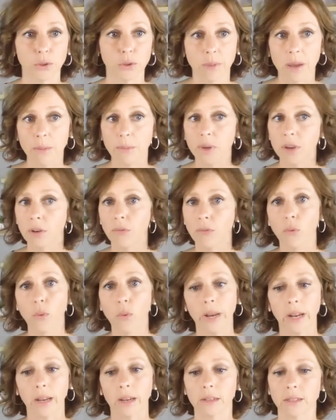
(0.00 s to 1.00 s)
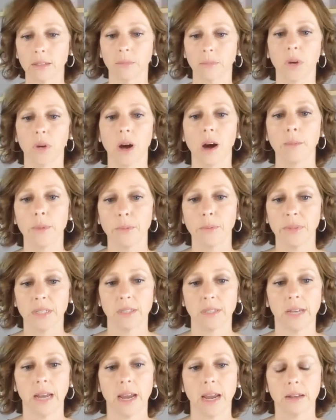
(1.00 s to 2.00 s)
So maybe avoiding some common
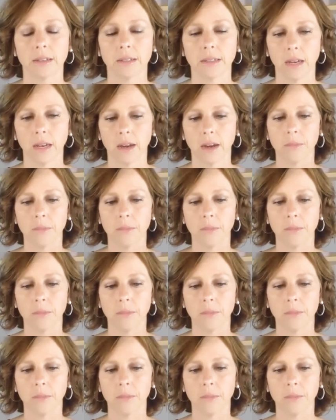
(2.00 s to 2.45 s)
mistakes.